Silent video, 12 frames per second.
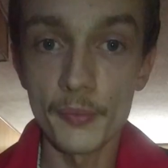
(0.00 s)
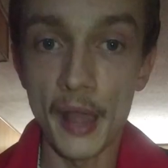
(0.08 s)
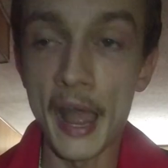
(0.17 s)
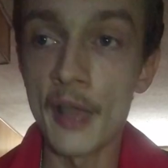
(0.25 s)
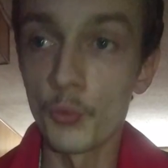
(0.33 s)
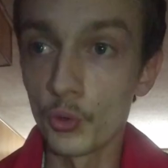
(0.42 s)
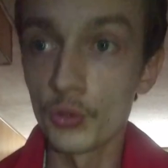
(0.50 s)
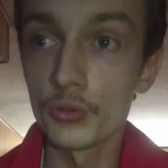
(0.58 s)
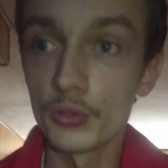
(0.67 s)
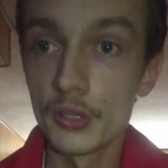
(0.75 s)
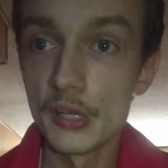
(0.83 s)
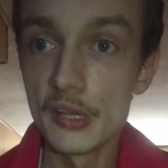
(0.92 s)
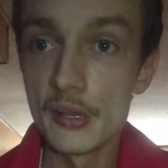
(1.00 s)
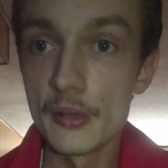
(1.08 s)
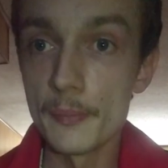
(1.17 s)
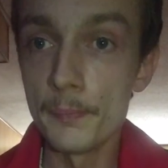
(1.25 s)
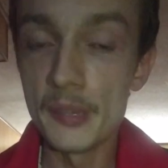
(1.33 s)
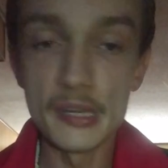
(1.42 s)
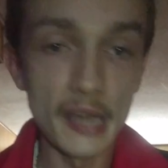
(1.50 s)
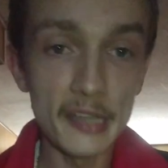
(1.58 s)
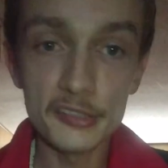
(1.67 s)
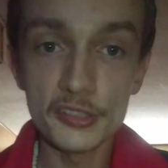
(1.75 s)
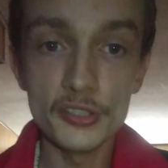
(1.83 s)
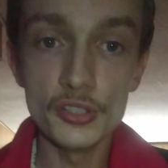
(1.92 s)
I will be
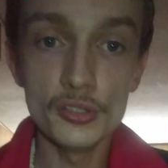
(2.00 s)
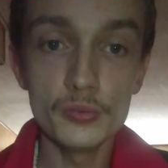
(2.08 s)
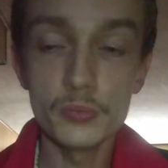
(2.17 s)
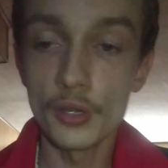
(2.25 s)
nice to you,